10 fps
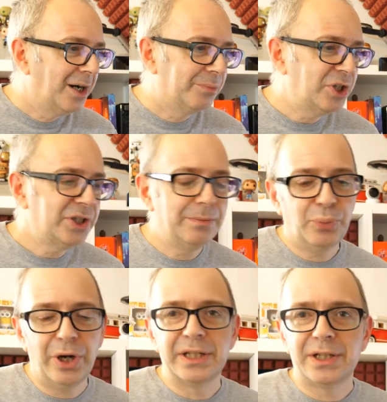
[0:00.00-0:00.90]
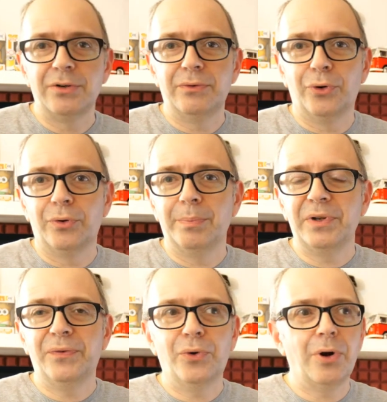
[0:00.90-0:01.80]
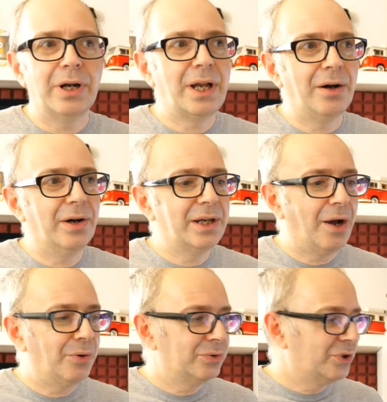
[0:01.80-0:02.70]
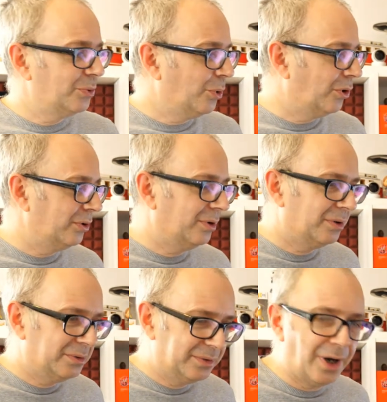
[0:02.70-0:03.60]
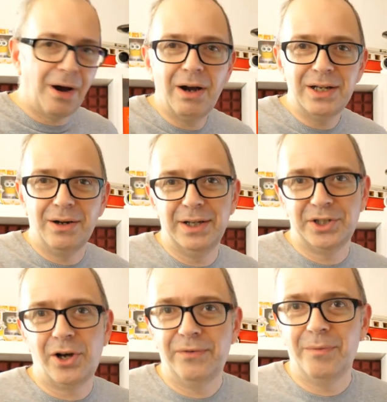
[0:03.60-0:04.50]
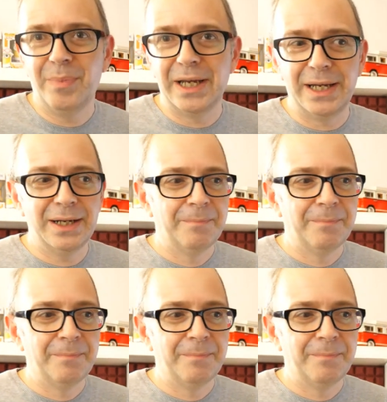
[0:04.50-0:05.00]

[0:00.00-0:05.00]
I'm just impressed overall, and before I go, I go on to what the highlights are for me,